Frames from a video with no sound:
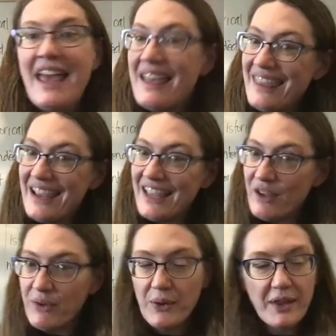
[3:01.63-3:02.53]
They
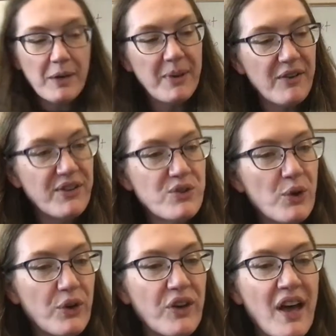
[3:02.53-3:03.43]
give you a little bit of
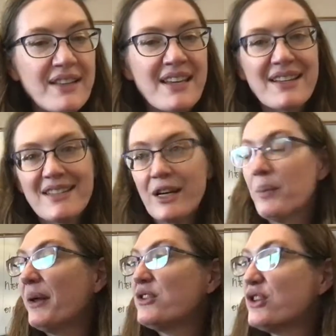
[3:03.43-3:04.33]
historical context here,
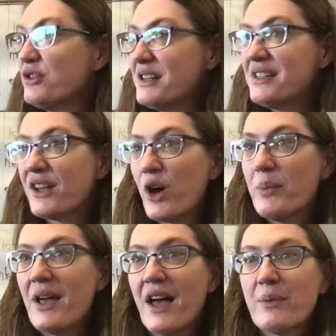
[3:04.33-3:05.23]
but do you need to go
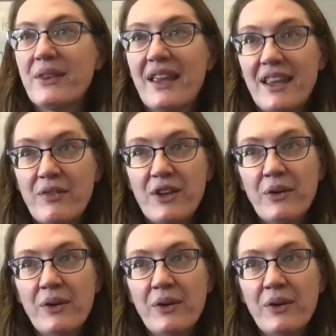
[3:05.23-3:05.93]
beyond what they give you?